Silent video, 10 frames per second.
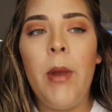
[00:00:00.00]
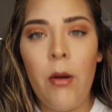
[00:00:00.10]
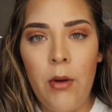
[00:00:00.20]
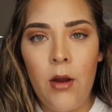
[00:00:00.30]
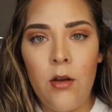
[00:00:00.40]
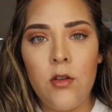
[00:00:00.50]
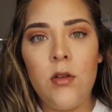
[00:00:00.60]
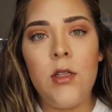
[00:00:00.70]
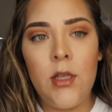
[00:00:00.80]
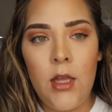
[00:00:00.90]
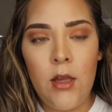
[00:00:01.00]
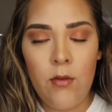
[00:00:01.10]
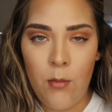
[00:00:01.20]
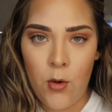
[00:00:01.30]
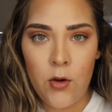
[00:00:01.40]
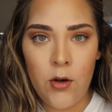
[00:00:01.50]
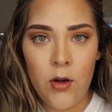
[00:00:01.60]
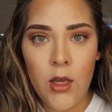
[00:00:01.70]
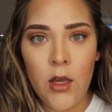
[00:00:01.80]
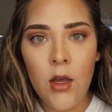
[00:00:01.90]
barrier so it doesn't get even more
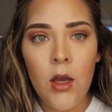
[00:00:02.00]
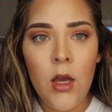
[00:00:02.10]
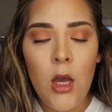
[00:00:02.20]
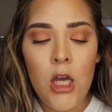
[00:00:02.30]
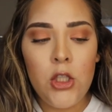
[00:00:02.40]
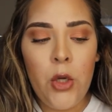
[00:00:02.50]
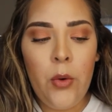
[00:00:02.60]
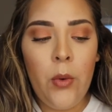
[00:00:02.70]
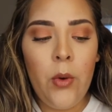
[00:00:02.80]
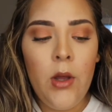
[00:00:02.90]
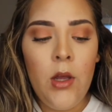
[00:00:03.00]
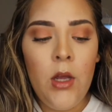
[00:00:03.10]
dirty so